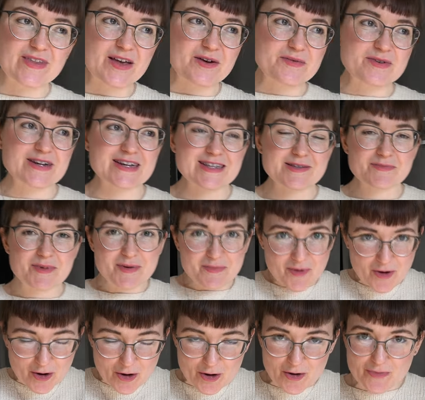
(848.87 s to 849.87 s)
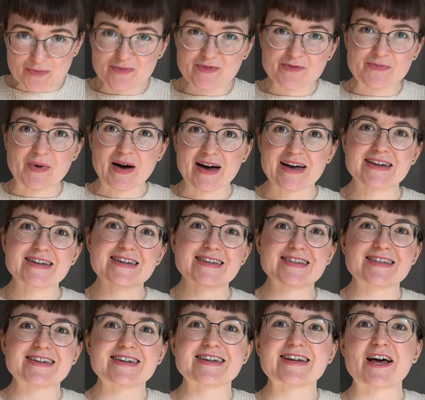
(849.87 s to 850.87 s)
which has a bit more oomph behind it
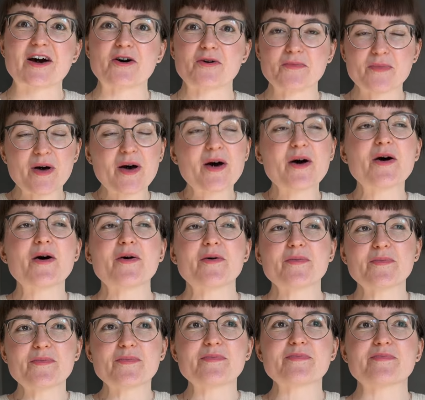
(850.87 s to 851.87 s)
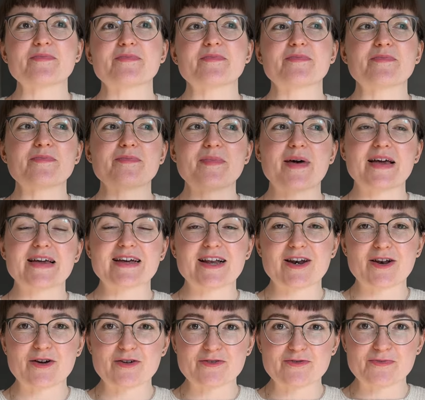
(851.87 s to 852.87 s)
that can help make a
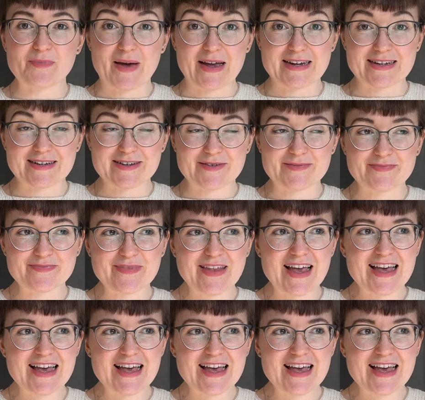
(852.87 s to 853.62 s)
loaf better.